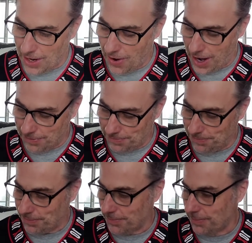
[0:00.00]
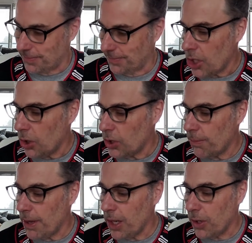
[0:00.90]
All right. So
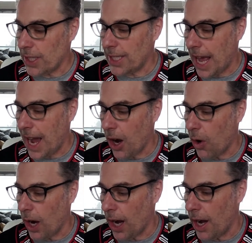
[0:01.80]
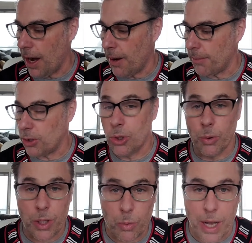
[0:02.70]
DiMeo is now
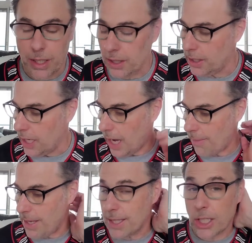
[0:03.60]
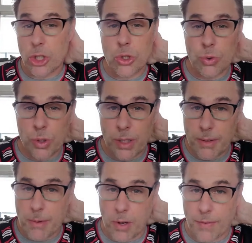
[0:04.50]
doing well. He's
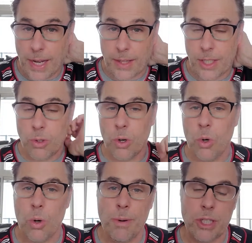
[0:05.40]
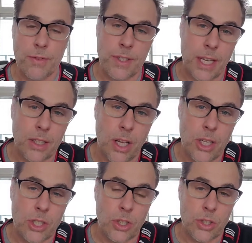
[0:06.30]
extremely motivated. They do a whole bunch of
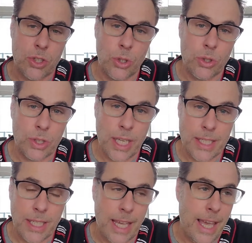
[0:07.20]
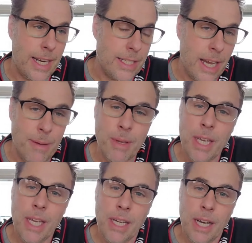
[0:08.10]
psychological and social testing ahead of time
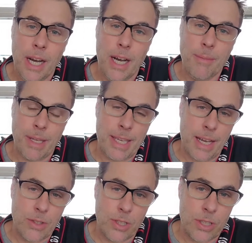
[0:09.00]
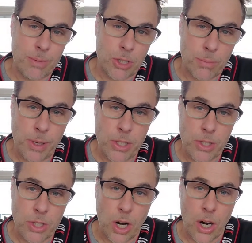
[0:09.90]
and counseling to make sure the
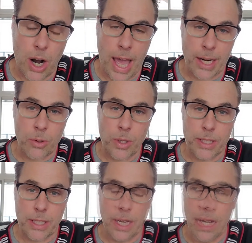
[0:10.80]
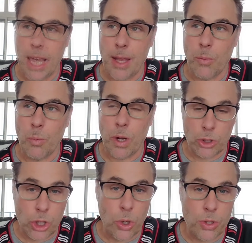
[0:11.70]
patients are adequate and well
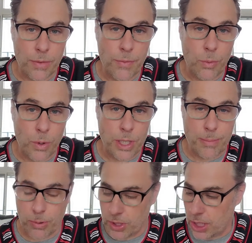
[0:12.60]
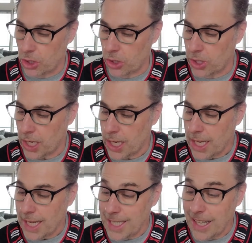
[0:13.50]
chosen for these procedures.
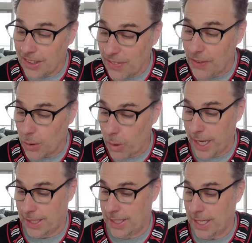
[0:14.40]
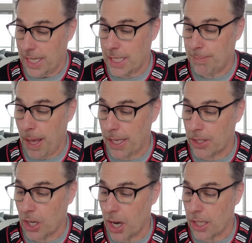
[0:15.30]
He's now lifting weights. He's petting
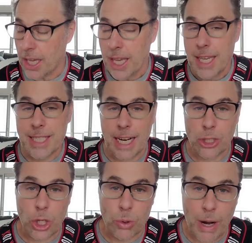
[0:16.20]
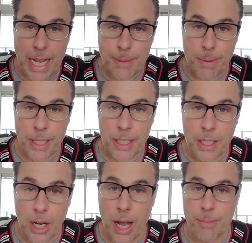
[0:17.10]
a dog. He's actually
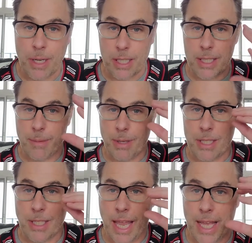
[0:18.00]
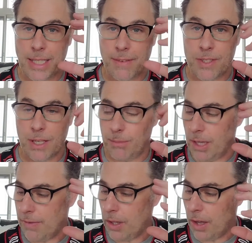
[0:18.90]
grasping objects. That means his hands have some
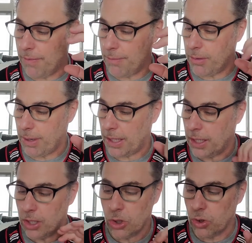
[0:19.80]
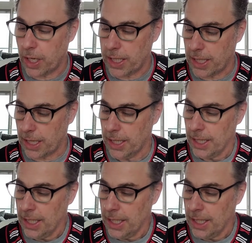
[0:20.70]
level of movement. Crazy.